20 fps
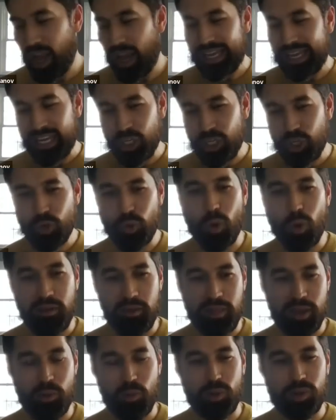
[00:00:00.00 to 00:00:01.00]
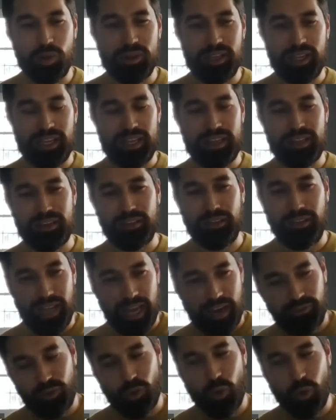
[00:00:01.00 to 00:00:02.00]
Each one of them either
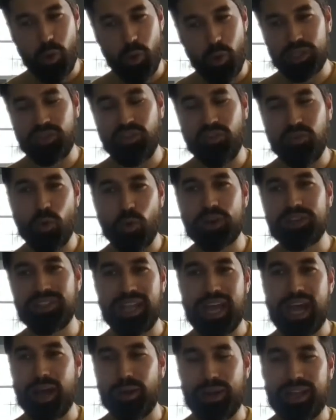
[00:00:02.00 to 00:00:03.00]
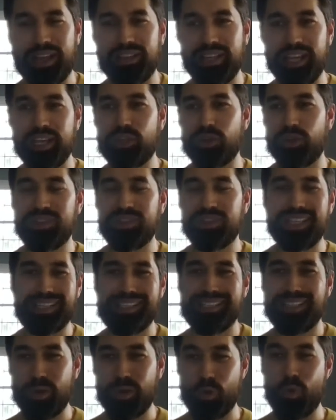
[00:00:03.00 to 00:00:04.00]
left or was forced out at the age of
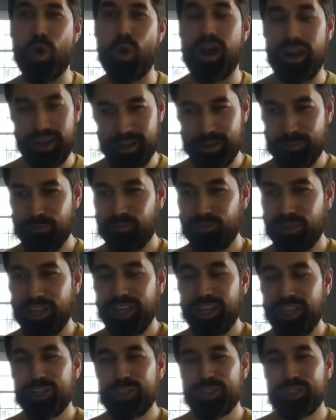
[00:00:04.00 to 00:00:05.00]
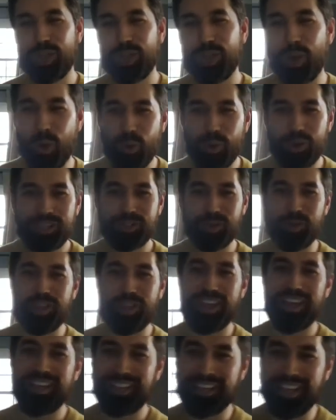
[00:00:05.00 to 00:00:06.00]
61. So
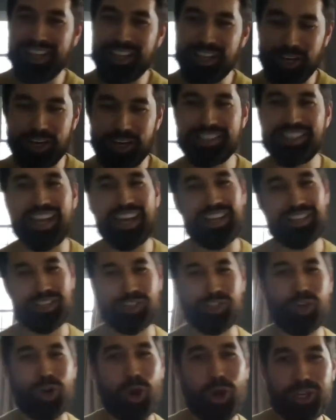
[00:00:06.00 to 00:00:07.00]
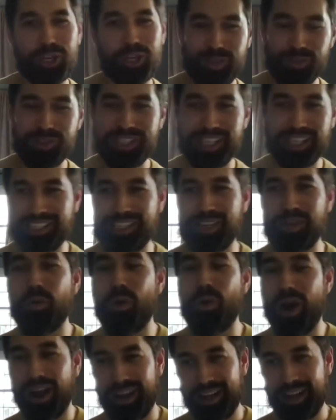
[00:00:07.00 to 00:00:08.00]
the Kyrgyzstan has this curse of
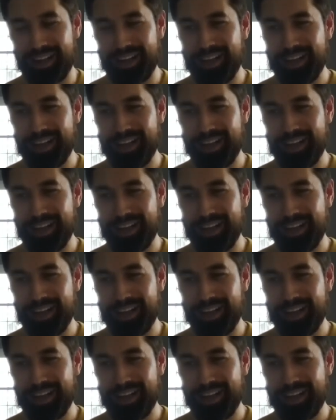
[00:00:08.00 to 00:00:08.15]
61.